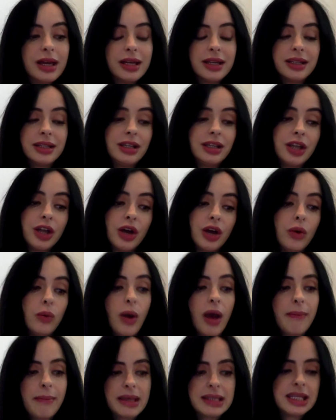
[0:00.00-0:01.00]
you know, went
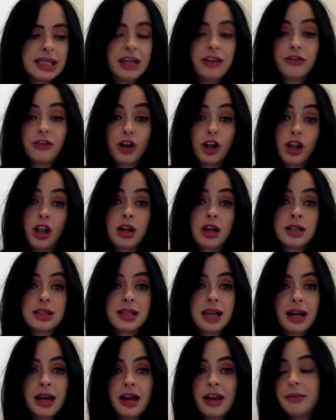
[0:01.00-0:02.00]
missing for a long
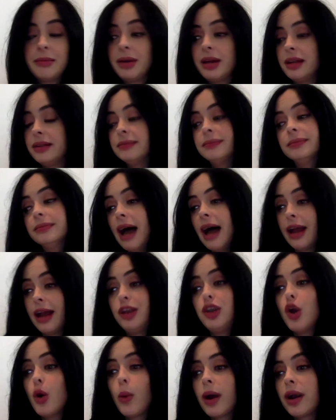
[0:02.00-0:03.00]
time and had
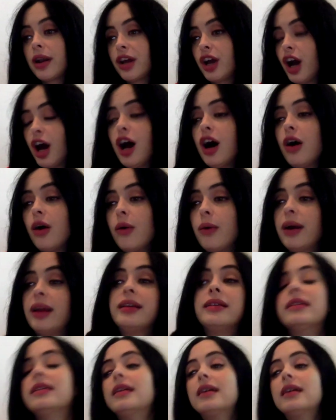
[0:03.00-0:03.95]
nowhere to go,